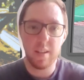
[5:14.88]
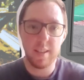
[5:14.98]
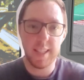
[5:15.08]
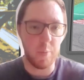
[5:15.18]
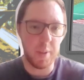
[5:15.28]

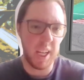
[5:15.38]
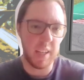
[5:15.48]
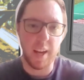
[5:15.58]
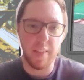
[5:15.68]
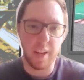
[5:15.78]
That'll be the end
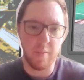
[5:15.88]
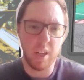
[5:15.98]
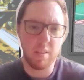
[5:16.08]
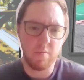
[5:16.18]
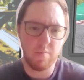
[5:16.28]
of that then,
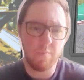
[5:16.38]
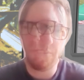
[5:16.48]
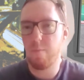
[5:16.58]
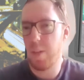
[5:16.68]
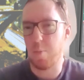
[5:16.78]
right?
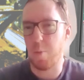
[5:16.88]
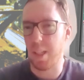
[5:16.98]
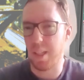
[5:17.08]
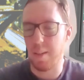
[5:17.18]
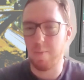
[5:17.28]
Let's wait and
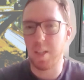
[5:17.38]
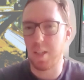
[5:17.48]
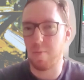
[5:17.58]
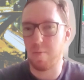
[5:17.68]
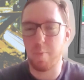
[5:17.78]
see. This
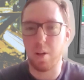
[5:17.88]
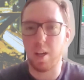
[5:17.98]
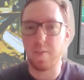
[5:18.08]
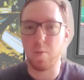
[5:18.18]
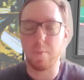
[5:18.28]
is Red Bull
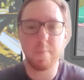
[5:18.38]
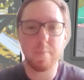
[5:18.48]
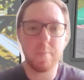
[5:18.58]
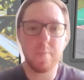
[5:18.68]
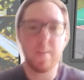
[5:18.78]
after all.
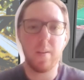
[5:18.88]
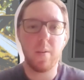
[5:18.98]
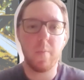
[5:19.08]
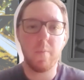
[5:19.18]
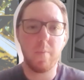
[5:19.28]

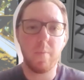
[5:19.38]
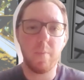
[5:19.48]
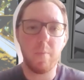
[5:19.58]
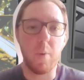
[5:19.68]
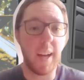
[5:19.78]

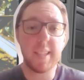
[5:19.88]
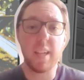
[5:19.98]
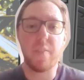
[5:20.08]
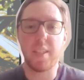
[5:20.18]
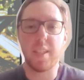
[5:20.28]
Well, that's
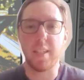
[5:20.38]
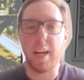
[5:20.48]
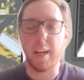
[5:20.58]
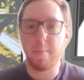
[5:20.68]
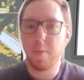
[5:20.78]
it for
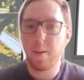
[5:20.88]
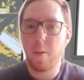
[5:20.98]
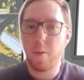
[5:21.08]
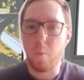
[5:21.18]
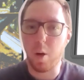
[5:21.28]
today.
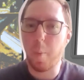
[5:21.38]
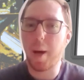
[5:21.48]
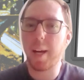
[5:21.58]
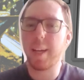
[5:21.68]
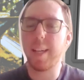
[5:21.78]
We'll be
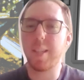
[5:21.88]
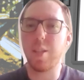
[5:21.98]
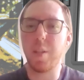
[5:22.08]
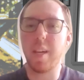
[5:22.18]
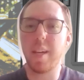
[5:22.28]
back again soon
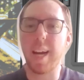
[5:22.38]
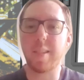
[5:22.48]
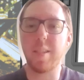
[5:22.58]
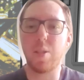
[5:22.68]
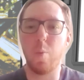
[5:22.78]
with the
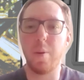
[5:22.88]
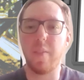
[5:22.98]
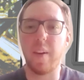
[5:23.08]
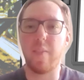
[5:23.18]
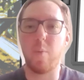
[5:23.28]
next installment of
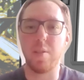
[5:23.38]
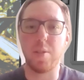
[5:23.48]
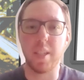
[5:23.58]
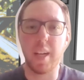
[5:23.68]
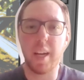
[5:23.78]
F1 News
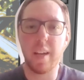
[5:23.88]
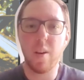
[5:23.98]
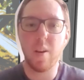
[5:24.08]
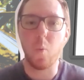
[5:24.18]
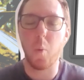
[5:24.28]
Today.
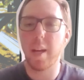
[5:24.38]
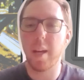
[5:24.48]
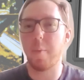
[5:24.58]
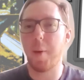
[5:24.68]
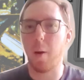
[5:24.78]
We
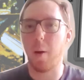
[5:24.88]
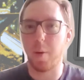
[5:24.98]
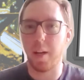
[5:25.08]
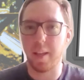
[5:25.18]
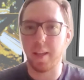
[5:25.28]
are powered
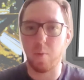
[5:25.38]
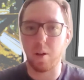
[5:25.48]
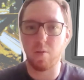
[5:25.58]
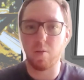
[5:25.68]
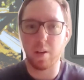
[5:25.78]
by the
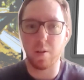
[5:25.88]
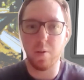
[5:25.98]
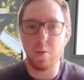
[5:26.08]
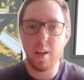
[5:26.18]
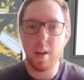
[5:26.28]
F1
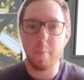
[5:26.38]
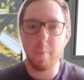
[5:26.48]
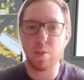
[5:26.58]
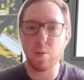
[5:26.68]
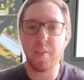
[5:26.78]
Chronicle.
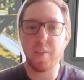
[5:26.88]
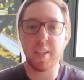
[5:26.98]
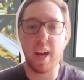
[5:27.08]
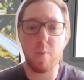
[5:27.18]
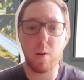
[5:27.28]
Make sure you
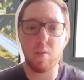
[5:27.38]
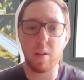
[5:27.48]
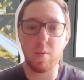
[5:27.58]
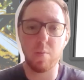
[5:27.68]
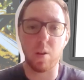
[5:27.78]
visit
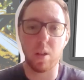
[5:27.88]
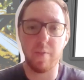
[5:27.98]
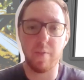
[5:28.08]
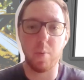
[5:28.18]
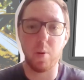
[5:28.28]

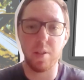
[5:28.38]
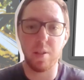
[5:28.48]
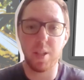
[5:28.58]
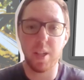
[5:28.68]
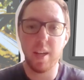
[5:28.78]
f1chronicle.com for more
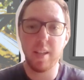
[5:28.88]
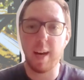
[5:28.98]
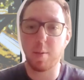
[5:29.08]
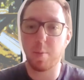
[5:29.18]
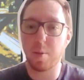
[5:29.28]
news
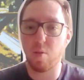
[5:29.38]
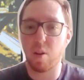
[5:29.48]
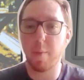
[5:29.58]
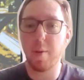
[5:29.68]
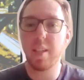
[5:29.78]
and
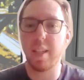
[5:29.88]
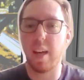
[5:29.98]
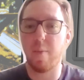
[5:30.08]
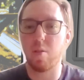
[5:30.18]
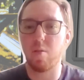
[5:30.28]
subscribe to the
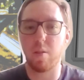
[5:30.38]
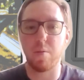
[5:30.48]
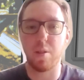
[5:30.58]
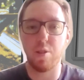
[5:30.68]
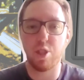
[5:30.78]
F1 Chronicle
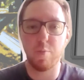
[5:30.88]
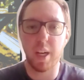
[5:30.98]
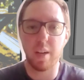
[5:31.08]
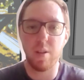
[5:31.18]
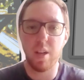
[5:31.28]
YouTube
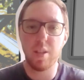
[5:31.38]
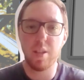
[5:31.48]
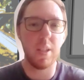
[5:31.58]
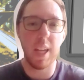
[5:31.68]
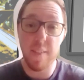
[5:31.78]
channel so
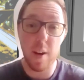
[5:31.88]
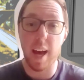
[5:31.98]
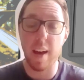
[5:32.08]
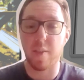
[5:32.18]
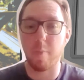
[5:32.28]
you never
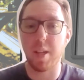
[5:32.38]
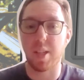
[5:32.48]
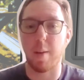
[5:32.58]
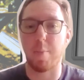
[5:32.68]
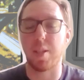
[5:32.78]
ever miss
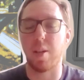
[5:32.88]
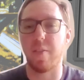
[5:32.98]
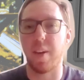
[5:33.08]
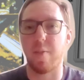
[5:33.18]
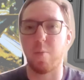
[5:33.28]
an episode
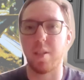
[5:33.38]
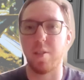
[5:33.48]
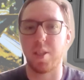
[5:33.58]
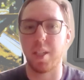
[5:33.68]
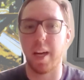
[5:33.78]
of F1
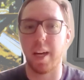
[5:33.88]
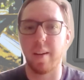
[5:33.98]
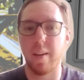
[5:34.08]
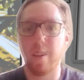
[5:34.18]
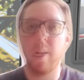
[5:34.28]
News Today.
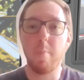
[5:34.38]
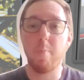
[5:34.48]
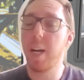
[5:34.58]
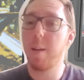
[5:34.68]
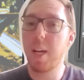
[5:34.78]

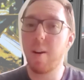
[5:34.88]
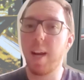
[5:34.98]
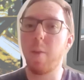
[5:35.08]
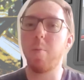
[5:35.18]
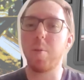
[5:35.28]
My name's Aaron
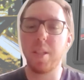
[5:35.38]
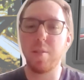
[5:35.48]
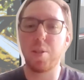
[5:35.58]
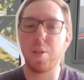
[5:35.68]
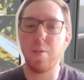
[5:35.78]
and we will see
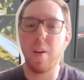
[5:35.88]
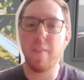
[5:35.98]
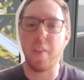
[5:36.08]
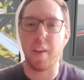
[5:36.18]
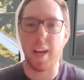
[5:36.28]
you soon
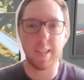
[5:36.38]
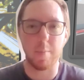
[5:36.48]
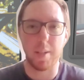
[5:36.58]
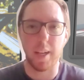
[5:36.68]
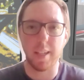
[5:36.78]
for the next
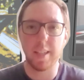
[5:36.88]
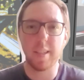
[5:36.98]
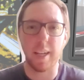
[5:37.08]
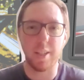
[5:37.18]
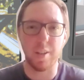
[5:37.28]
update.
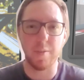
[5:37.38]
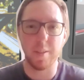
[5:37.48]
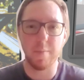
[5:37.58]
Stay tuned.